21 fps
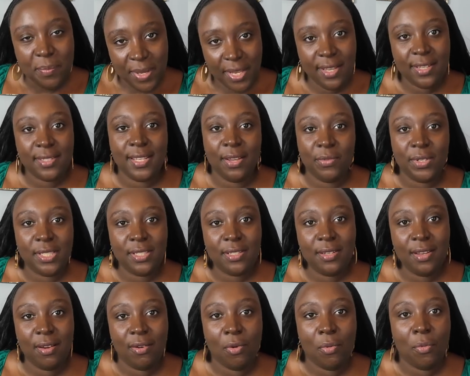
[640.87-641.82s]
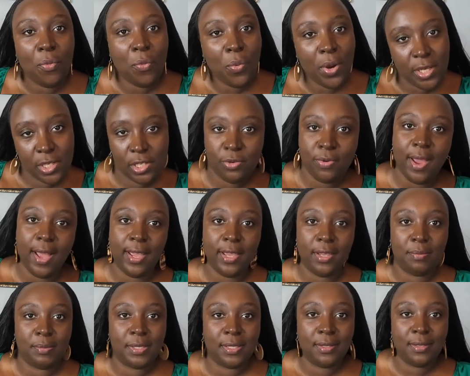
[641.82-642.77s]
because I want to know, what
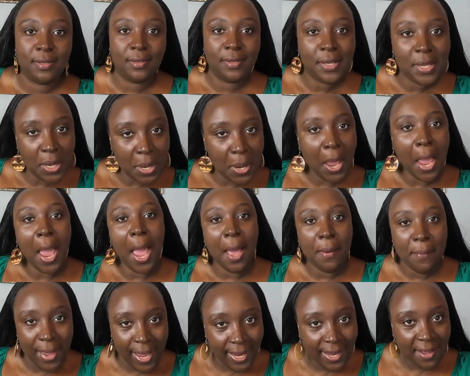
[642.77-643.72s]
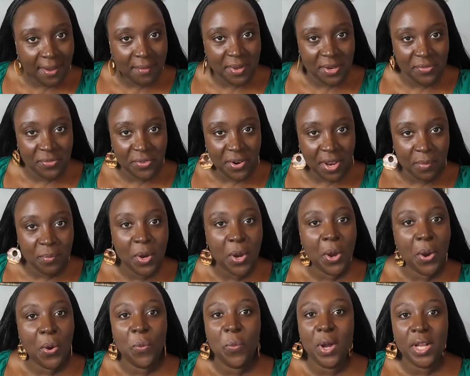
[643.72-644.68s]
tribes am I coming from?
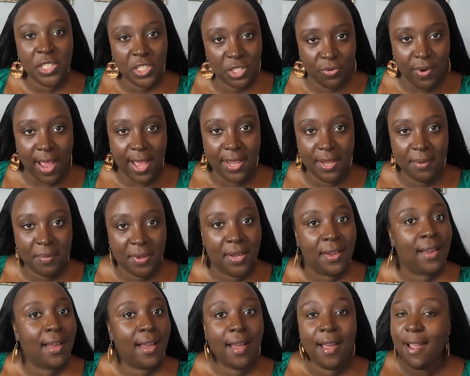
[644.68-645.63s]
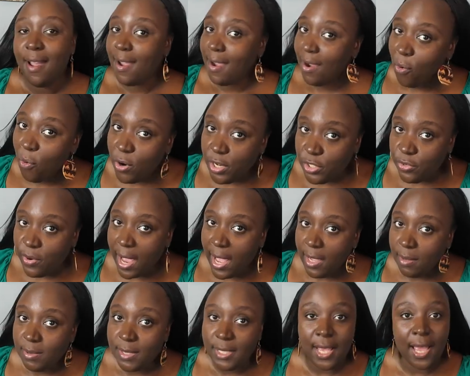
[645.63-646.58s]
What tribe or
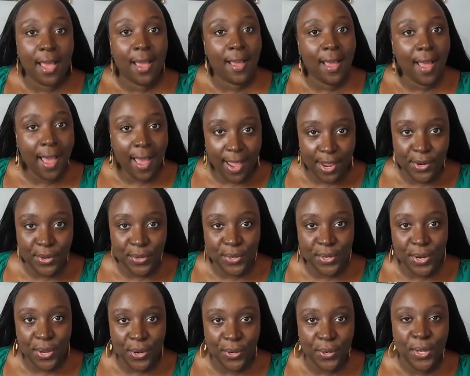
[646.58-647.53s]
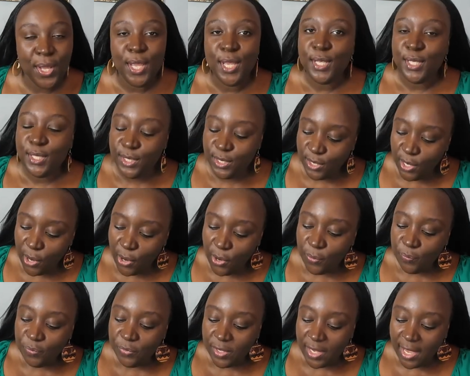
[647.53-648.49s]
tribes? I don't know.
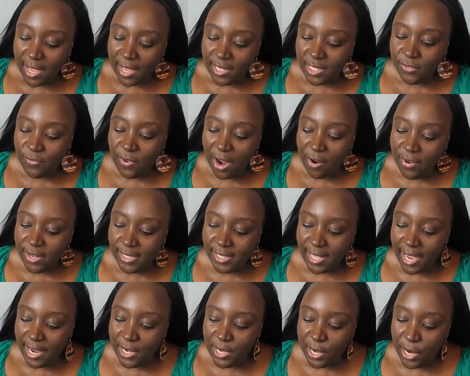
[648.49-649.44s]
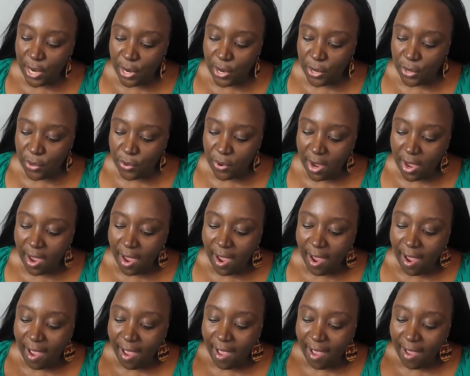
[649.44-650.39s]
So as far as I know,
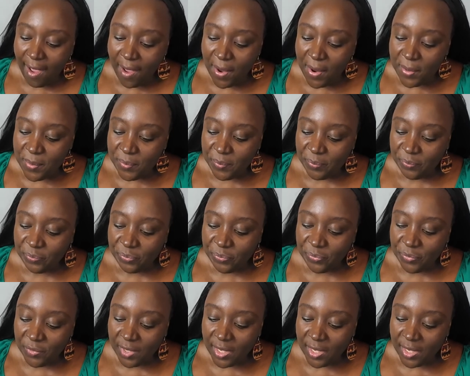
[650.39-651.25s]
Akan,